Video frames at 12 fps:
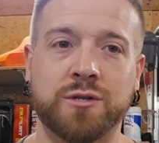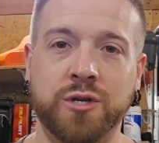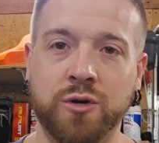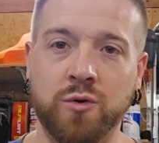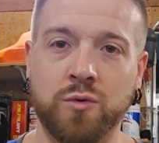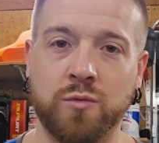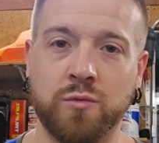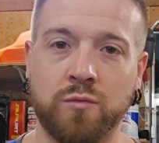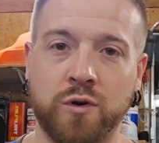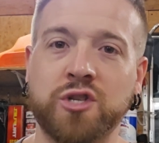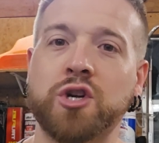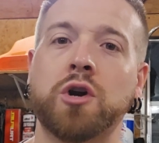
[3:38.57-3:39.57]
to
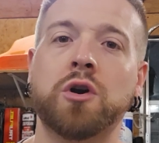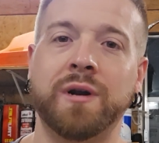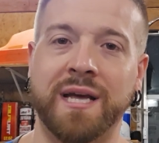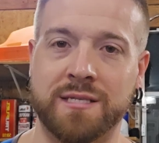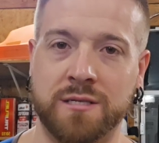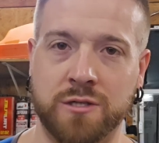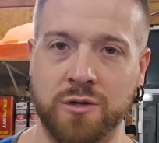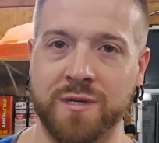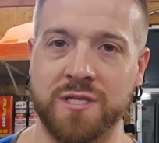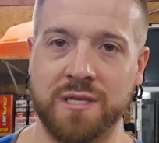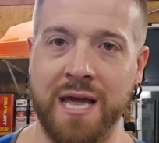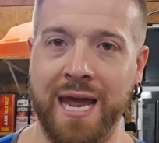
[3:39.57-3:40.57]
return it
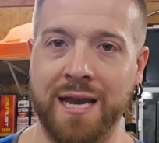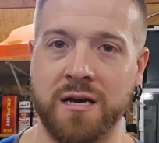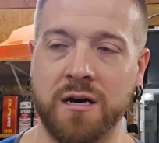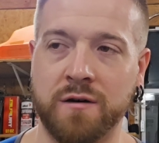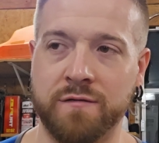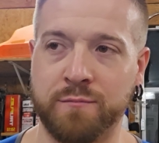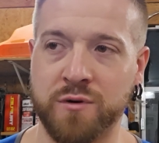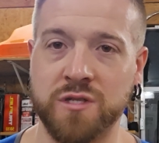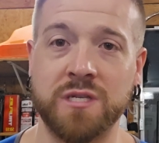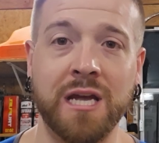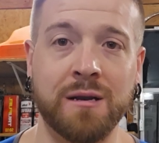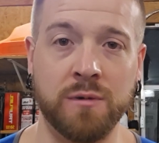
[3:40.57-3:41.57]
to a state of
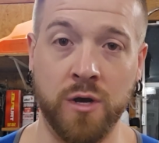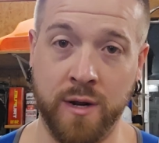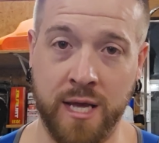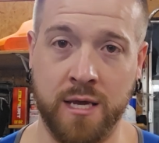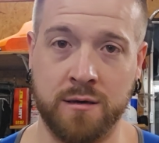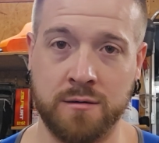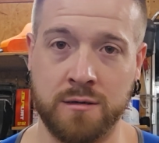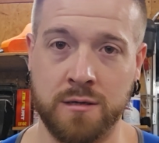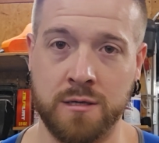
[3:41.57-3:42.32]
pristine beauty.